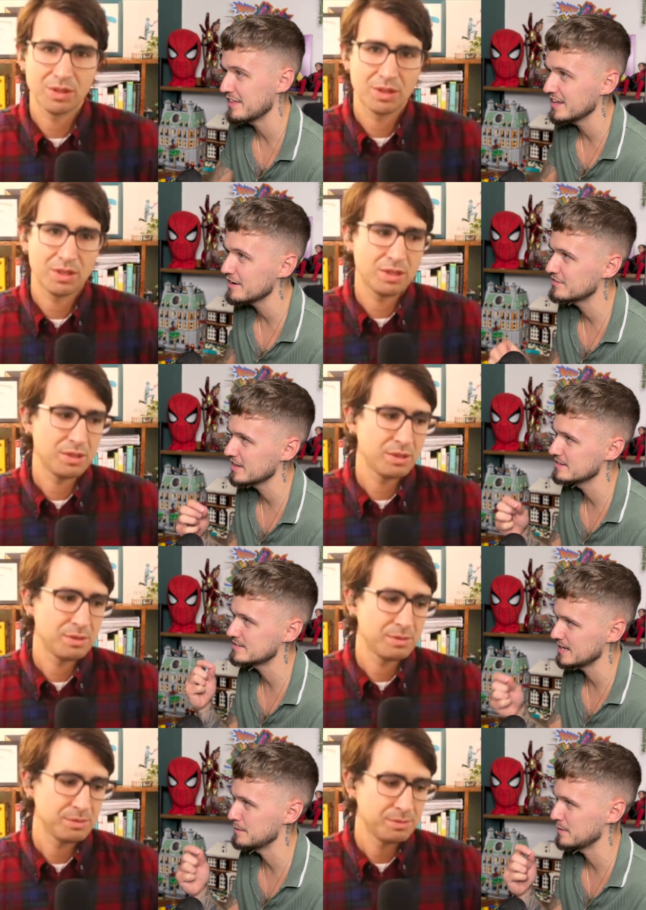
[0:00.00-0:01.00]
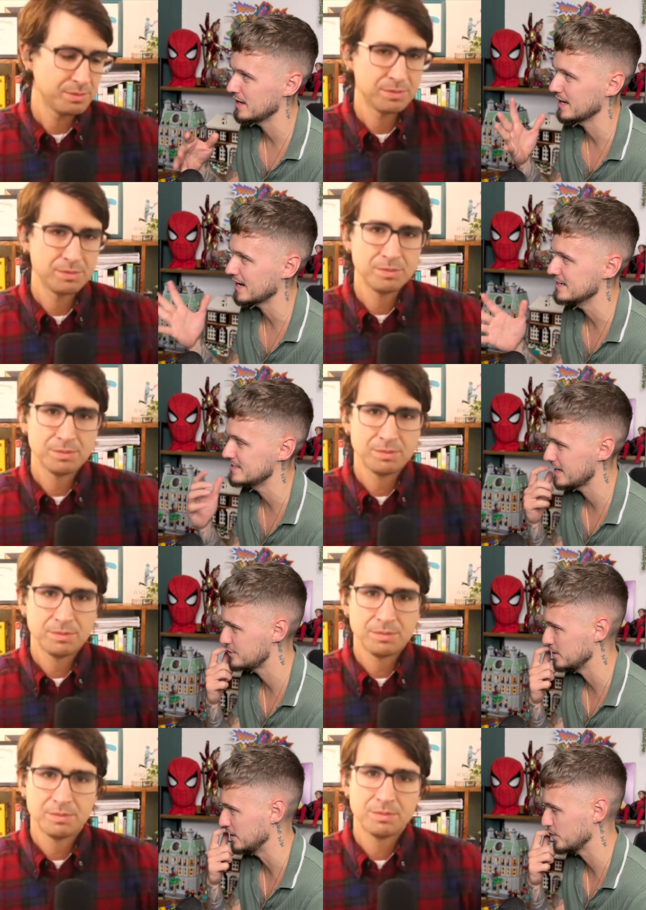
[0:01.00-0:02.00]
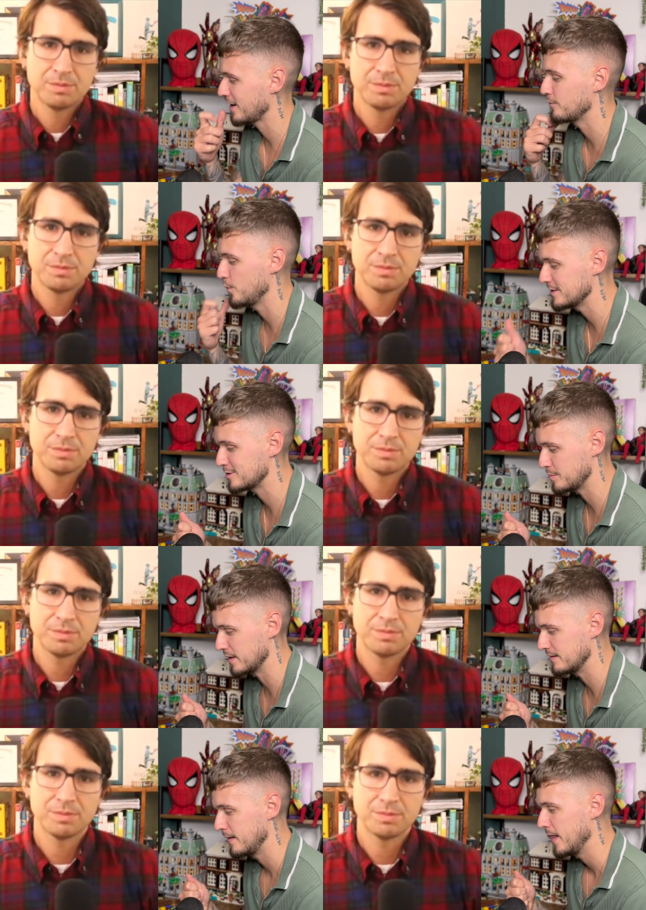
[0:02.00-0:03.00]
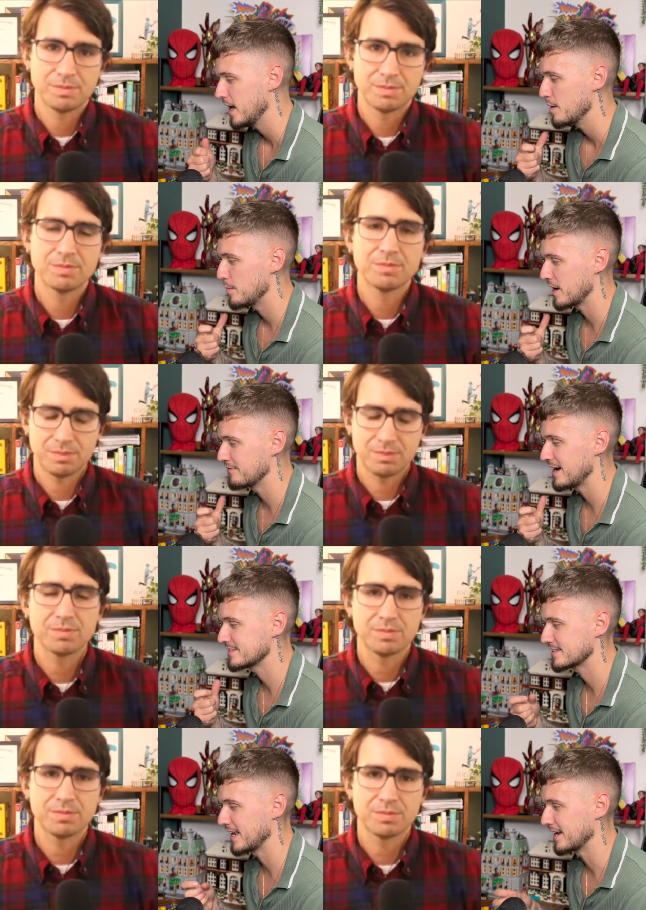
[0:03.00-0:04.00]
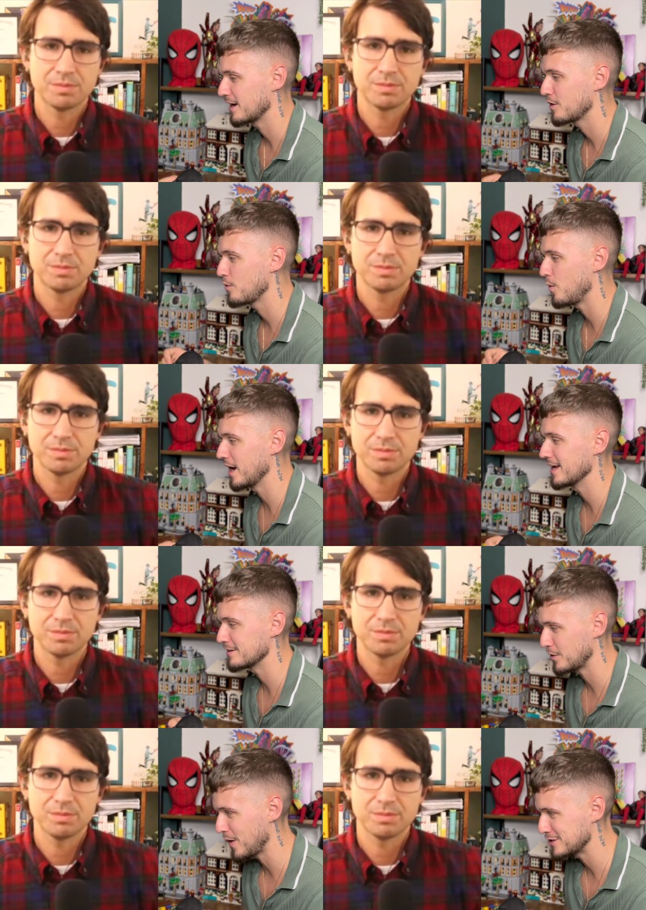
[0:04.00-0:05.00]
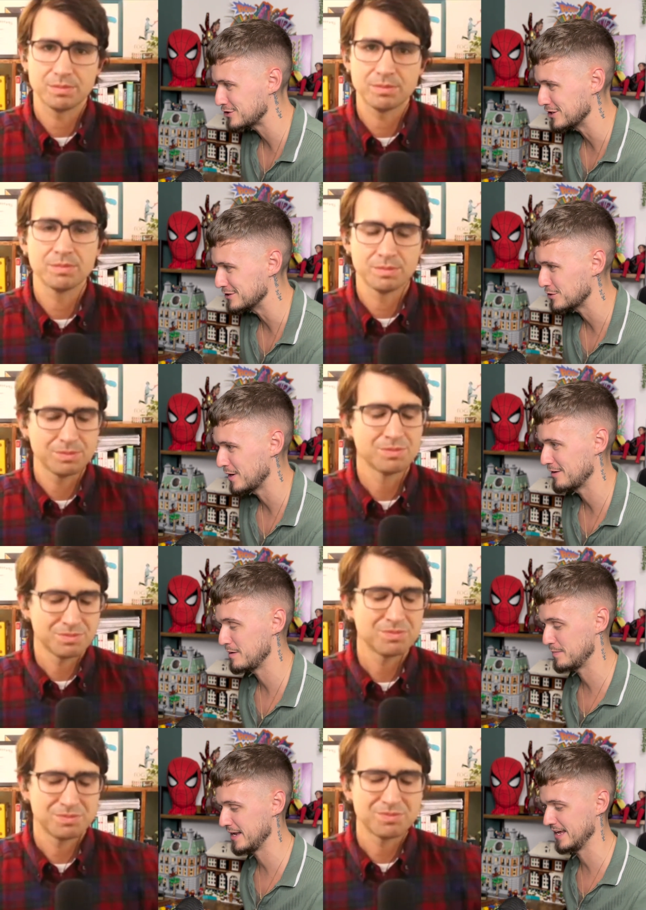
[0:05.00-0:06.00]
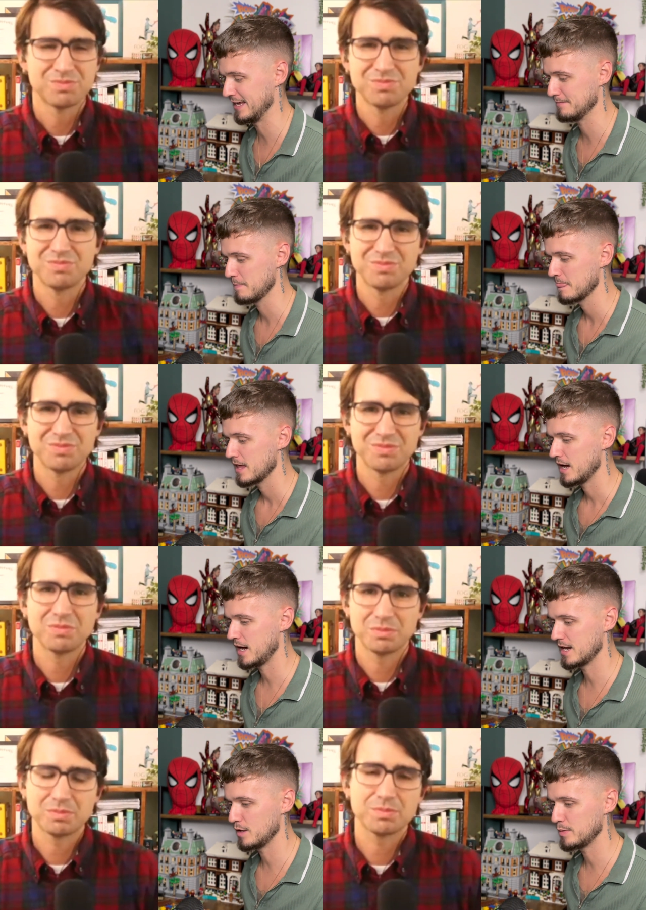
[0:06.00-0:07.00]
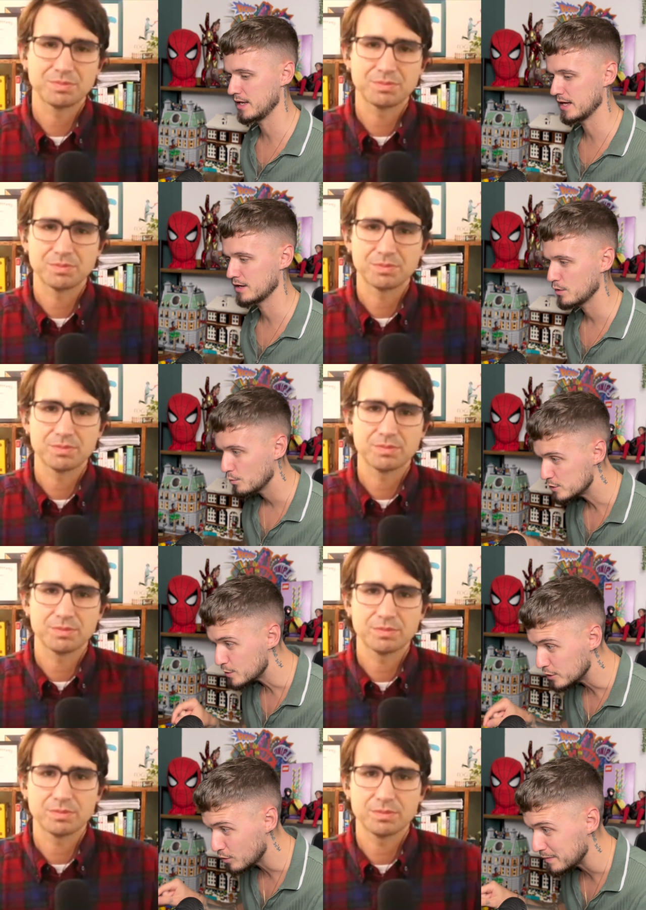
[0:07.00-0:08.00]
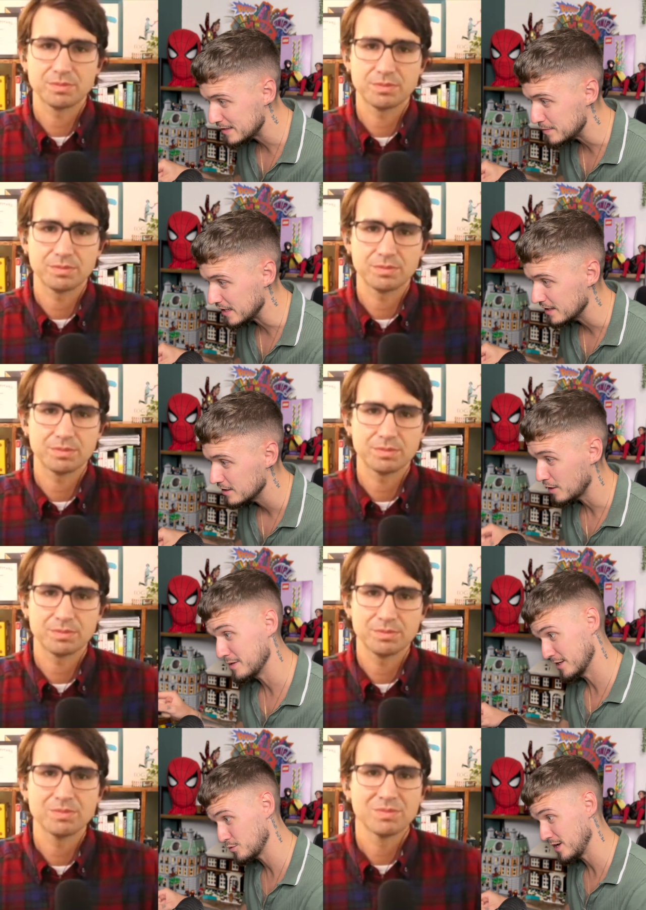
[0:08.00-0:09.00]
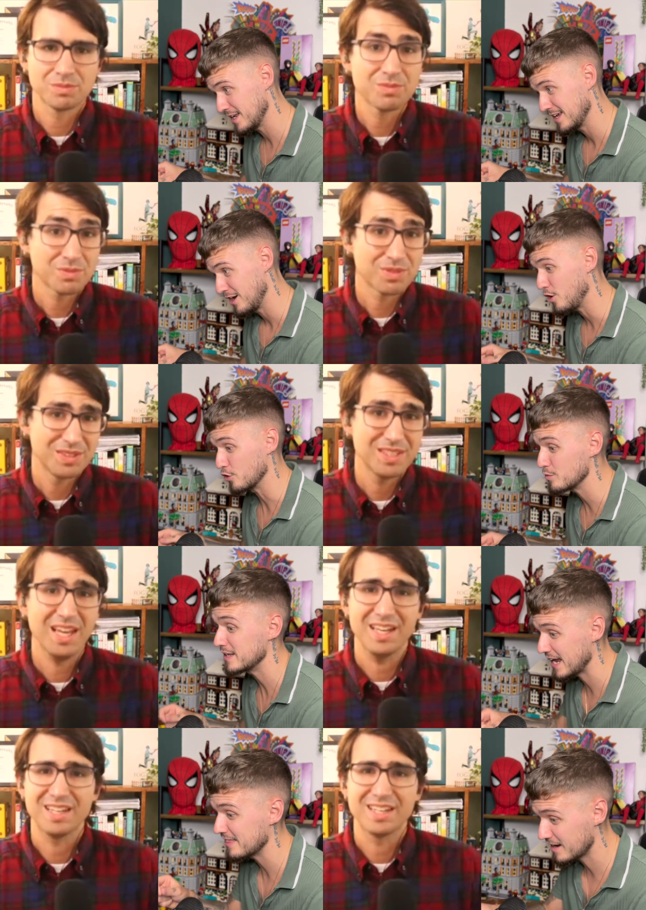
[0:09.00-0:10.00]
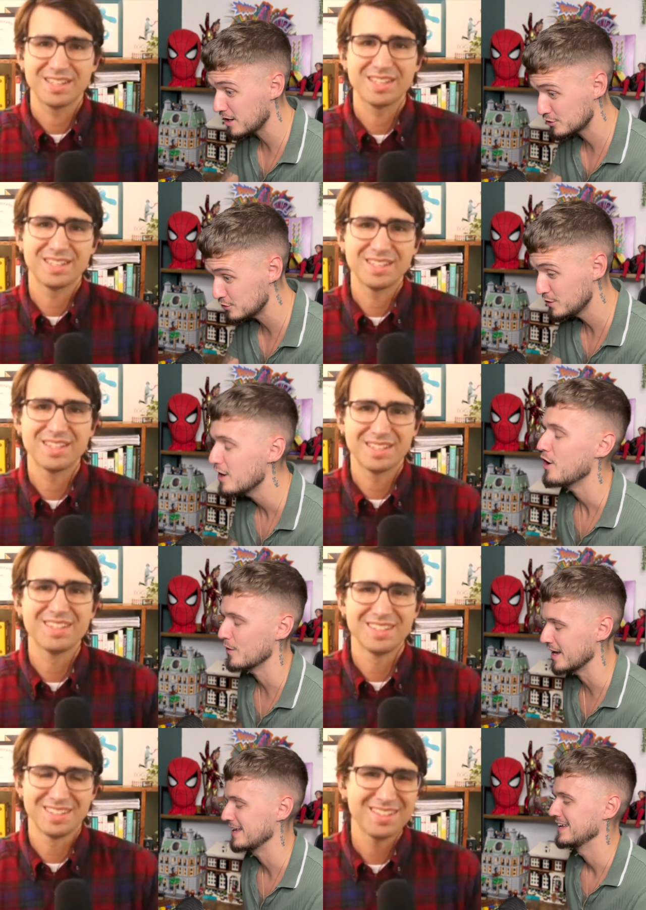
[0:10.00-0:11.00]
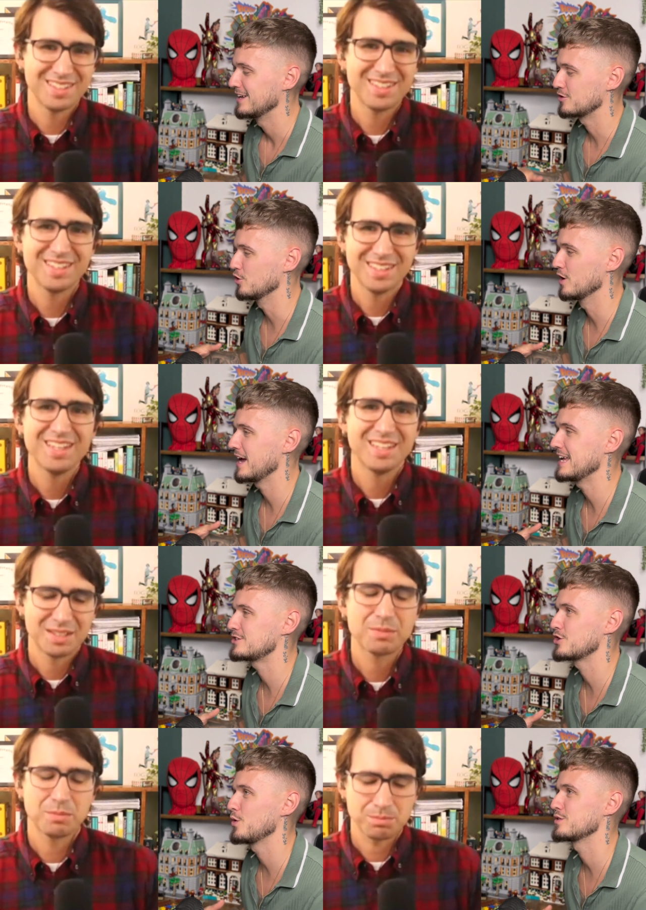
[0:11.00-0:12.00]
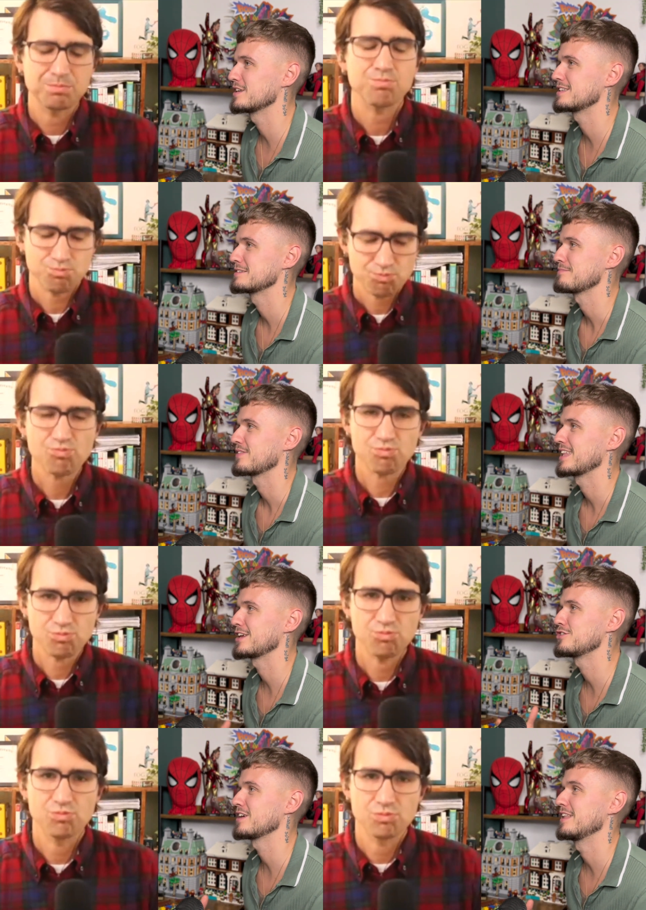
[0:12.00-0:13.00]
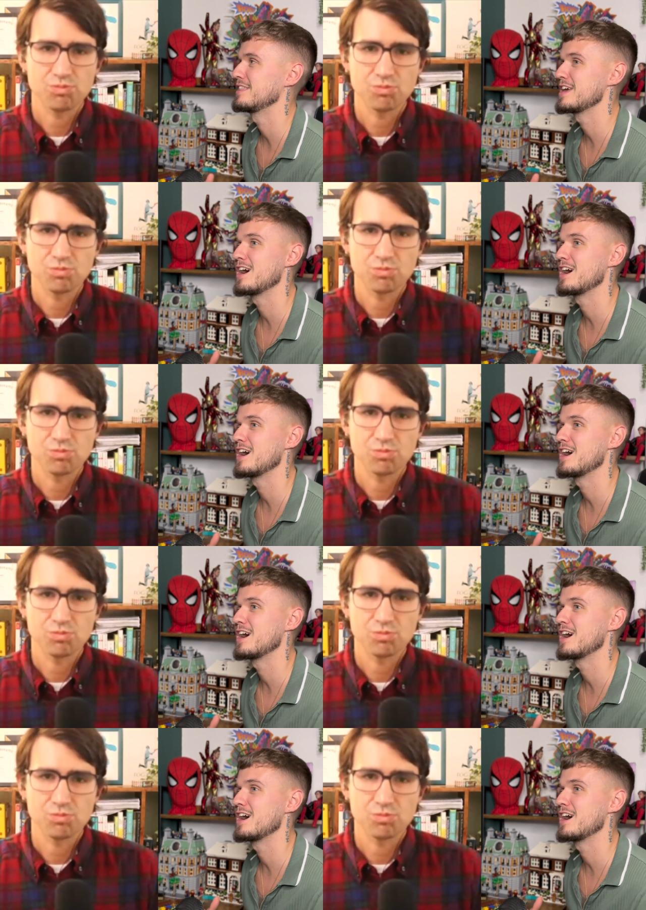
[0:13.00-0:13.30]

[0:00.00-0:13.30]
Speaker 1: I think I've done the same, like unintentionally. So I haven't whispered, but I've asked like quieter questions. So when I've been playing, and I'll be like, which one do you want me to be? I'll be this one? Oh, do you want me to get in the car too? Okay. So it shows that, like you said, they